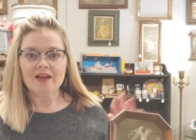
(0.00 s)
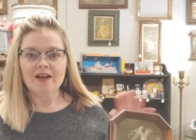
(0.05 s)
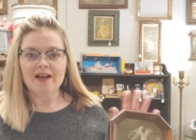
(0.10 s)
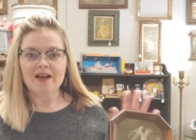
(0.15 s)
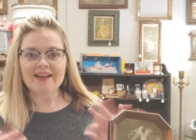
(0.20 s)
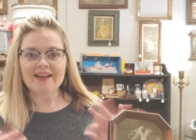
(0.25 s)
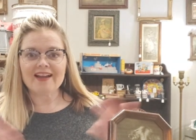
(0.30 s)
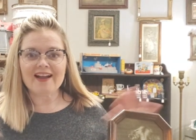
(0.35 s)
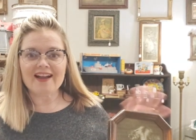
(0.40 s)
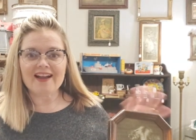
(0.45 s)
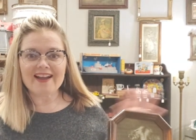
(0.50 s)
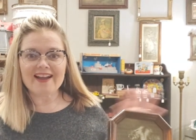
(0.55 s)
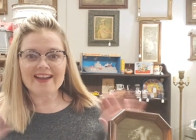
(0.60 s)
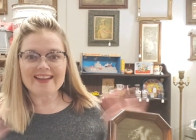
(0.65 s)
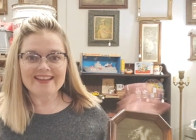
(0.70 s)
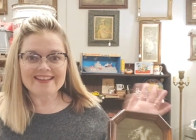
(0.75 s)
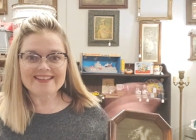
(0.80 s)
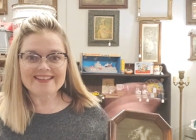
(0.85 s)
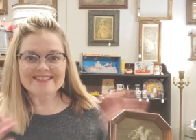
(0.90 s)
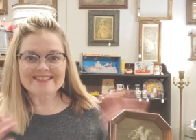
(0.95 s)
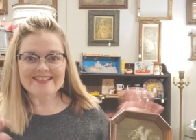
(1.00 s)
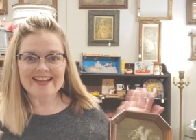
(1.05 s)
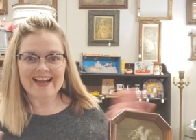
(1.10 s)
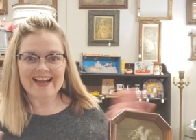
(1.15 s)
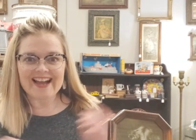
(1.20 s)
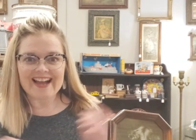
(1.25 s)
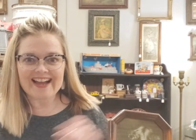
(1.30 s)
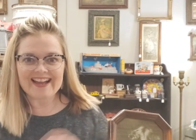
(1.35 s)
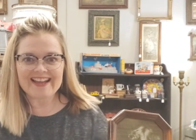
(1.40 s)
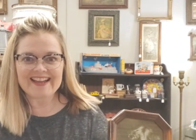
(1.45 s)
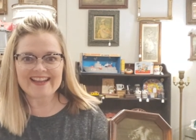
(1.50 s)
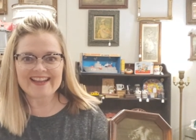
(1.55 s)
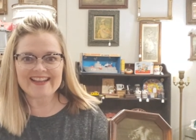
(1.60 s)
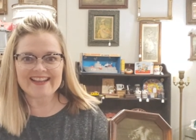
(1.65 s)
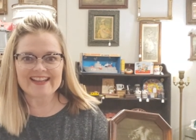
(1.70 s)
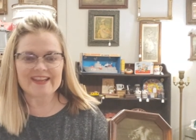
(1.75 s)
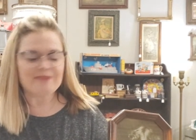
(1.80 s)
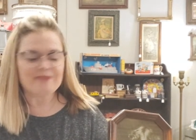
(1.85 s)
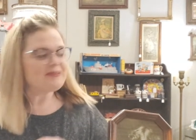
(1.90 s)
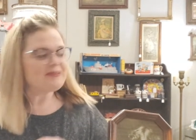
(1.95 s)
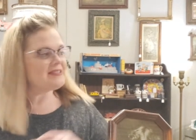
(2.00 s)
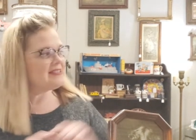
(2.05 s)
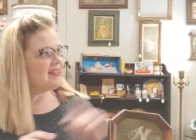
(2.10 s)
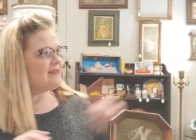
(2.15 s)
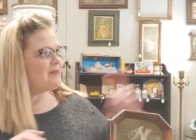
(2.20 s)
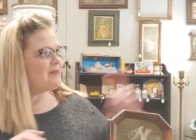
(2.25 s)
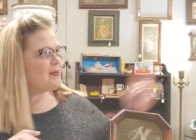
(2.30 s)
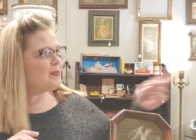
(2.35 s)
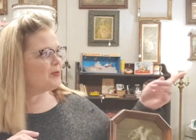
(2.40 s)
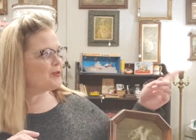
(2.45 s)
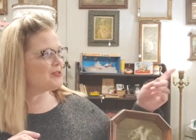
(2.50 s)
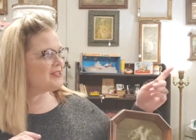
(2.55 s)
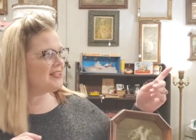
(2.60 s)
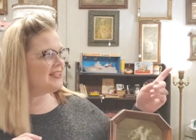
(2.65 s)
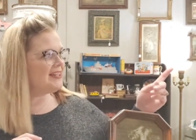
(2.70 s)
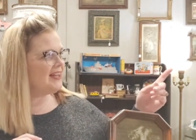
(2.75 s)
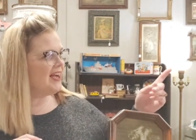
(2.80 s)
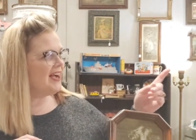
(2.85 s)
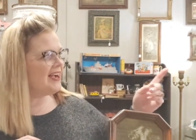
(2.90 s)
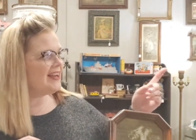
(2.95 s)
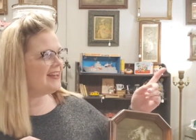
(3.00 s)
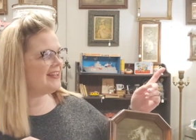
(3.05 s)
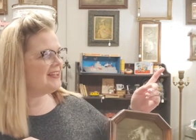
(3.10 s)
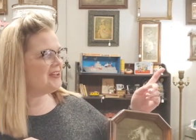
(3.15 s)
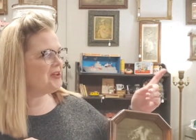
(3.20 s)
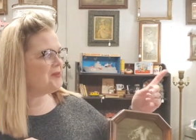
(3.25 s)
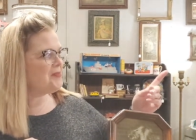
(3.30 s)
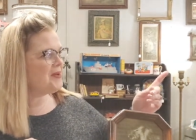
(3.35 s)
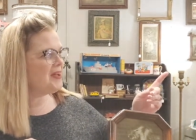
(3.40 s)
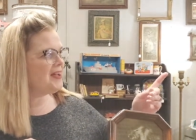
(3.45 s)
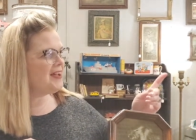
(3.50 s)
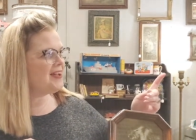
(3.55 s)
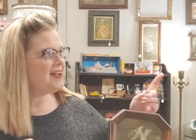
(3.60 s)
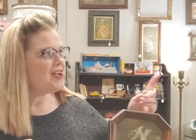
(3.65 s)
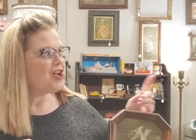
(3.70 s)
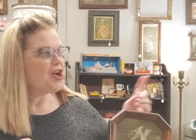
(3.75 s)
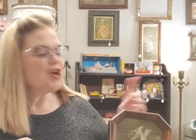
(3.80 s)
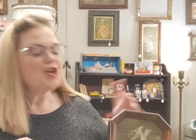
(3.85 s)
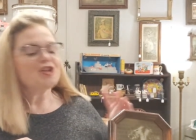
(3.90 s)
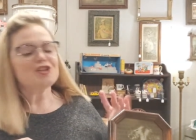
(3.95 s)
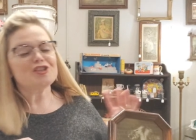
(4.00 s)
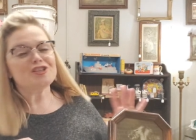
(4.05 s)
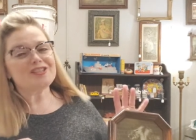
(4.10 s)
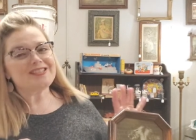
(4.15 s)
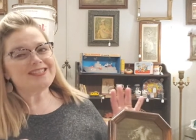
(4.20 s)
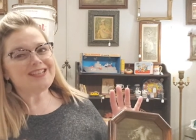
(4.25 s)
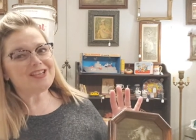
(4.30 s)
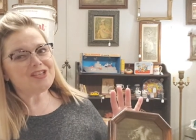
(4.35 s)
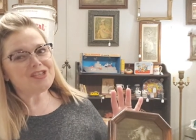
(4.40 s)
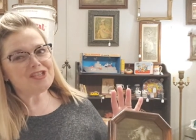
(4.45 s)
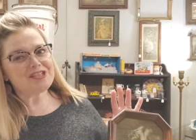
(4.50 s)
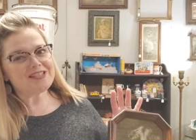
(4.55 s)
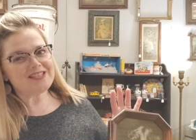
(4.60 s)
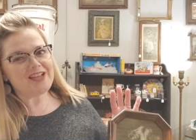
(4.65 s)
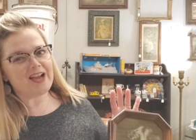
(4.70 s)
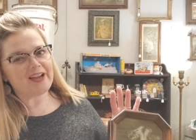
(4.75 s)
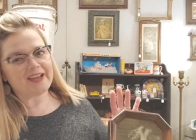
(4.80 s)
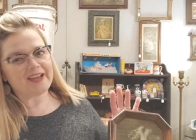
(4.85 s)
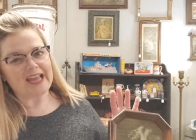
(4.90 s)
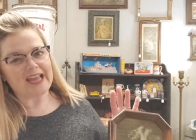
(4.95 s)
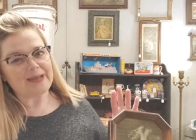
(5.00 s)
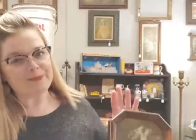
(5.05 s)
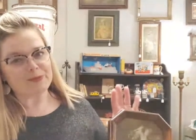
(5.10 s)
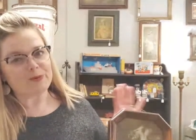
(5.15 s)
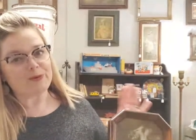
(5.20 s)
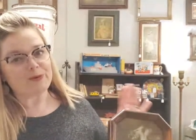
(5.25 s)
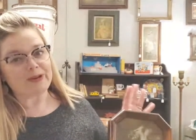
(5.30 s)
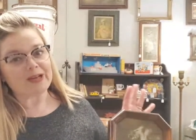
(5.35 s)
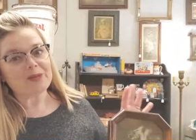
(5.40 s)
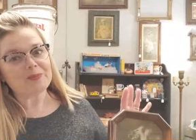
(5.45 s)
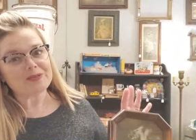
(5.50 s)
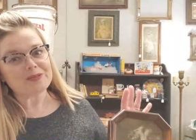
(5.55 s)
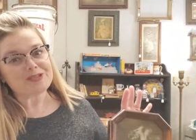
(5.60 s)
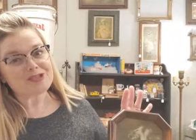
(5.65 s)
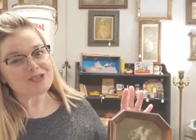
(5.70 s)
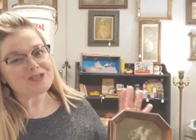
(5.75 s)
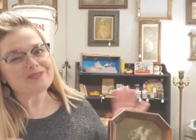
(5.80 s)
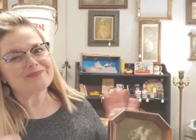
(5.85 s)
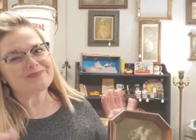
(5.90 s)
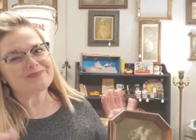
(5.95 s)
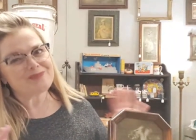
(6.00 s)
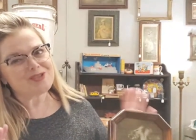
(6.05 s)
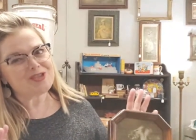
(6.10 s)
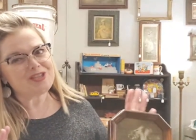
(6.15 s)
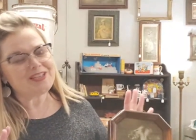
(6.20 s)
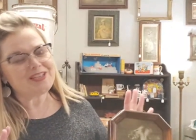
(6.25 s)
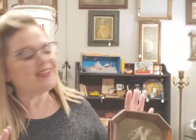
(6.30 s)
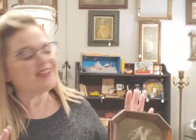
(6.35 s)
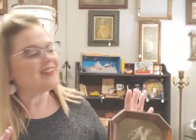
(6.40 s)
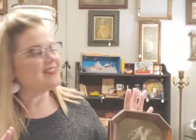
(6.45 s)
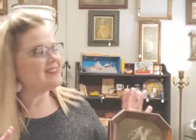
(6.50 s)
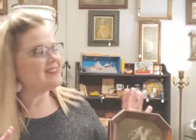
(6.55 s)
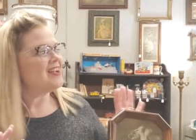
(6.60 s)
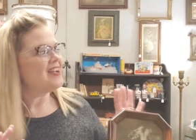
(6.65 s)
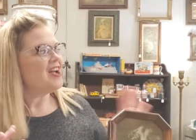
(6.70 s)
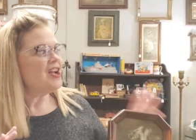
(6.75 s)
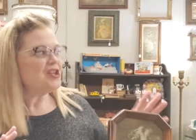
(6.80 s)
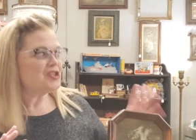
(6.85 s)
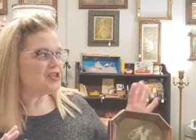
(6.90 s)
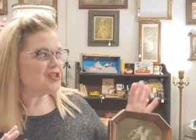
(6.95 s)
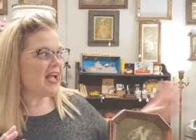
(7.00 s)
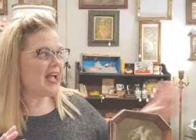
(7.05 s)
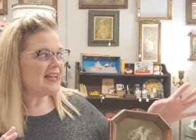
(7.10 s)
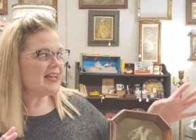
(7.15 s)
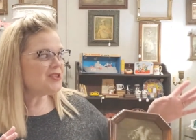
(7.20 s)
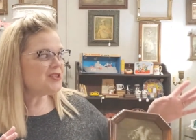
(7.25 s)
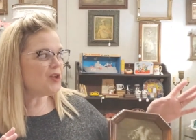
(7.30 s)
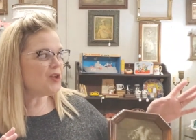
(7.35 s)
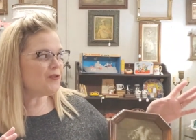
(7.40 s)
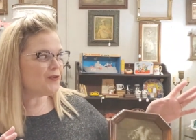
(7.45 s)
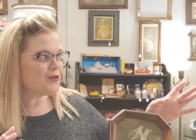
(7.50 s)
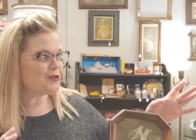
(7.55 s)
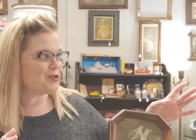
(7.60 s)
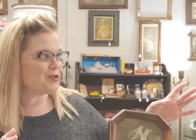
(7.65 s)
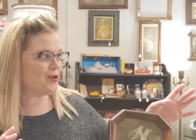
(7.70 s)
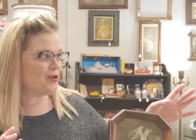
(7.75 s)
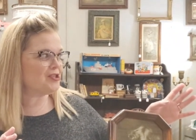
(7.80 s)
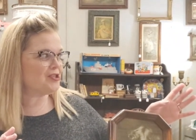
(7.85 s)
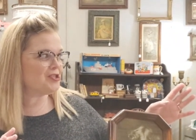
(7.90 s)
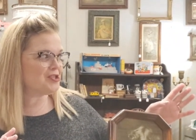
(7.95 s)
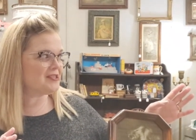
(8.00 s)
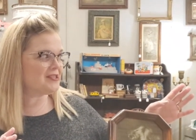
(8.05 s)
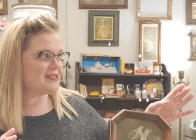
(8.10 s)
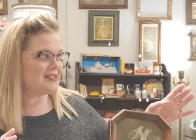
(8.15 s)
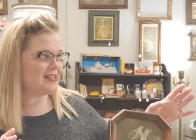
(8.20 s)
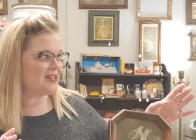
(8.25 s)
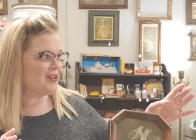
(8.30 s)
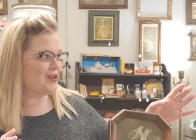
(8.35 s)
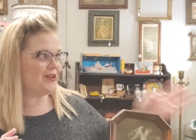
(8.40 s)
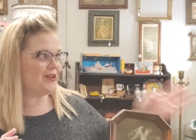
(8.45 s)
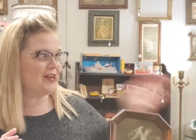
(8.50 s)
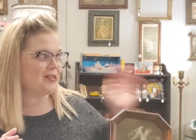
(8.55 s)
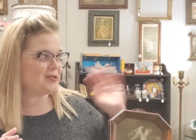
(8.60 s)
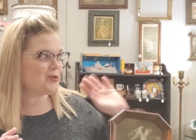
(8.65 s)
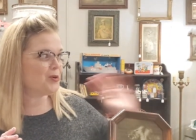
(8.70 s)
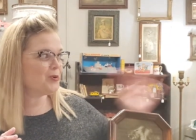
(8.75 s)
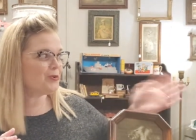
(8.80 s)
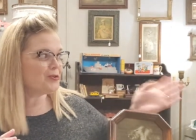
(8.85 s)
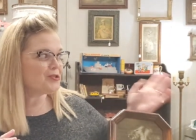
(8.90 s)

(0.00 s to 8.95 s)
hi, guys. Hi, Emma. People are saying hi to Emma. She says she's not camera ready, but she, she is. She has all of her scrunchies here, and I told